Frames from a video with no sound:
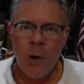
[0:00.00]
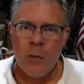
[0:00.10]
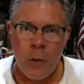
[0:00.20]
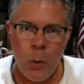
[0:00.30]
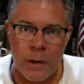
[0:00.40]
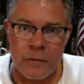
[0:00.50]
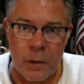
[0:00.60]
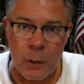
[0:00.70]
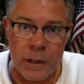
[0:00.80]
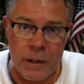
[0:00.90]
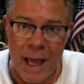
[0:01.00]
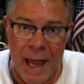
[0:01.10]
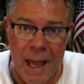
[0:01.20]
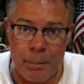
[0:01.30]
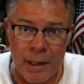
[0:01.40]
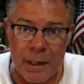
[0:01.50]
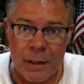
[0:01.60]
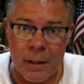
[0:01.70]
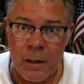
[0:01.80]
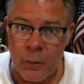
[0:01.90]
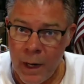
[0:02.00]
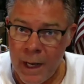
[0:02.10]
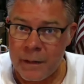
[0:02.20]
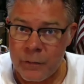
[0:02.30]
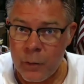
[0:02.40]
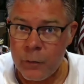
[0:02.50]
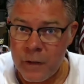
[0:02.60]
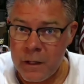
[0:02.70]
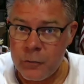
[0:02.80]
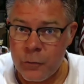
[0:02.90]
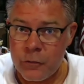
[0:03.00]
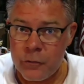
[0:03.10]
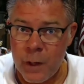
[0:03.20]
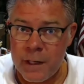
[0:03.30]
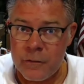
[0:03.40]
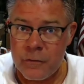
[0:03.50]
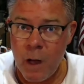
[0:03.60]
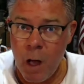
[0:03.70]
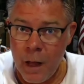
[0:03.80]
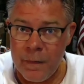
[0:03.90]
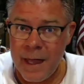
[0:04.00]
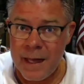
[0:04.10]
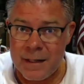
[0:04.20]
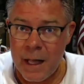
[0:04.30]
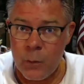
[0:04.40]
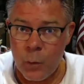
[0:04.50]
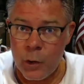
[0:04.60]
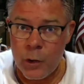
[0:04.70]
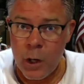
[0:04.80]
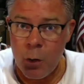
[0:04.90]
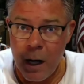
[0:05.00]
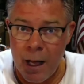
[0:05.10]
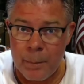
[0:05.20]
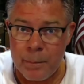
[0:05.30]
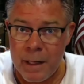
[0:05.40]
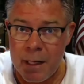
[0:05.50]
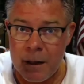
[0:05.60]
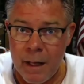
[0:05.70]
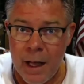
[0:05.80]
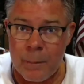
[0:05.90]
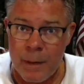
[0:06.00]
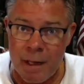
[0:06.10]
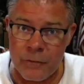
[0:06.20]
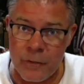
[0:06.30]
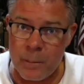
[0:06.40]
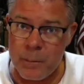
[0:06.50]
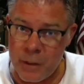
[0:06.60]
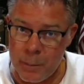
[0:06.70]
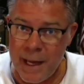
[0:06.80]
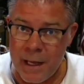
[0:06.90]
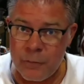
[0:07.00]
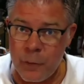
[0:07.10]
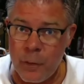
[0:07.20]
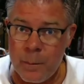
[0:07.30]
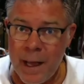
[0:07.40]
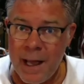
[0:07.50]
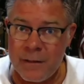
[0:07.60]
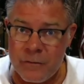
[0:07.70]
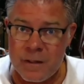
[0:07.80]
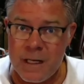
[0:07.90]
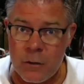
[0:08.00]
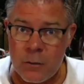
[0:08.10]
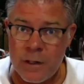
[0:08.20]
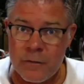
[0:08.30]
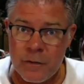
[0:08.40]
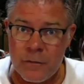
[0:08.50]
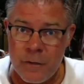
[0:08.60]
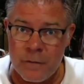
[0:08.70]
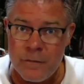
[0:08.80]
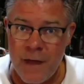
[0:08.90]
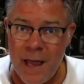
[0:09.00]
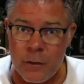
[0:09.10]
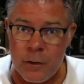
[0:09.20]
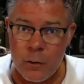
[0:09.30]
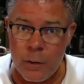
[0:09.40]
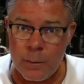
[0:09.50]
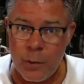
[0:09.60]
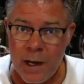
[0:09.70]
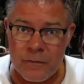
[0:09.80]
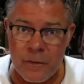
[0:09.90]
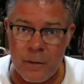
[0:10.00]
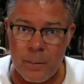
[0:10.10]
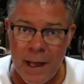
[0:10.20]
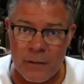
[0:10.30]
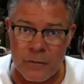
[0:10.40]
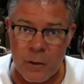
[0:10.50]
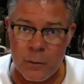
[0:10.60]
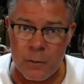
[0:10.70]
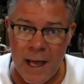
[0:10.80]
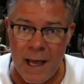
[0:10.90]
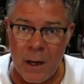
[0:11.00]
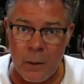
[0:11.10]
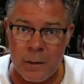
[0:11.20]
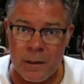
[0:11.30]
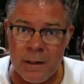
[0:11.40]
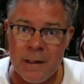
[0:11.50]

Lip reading: So what's going to happen? Right, those interest rates on that debt will go up and up. As the demand for the bonds decreases, the value, the price of the bonds go down,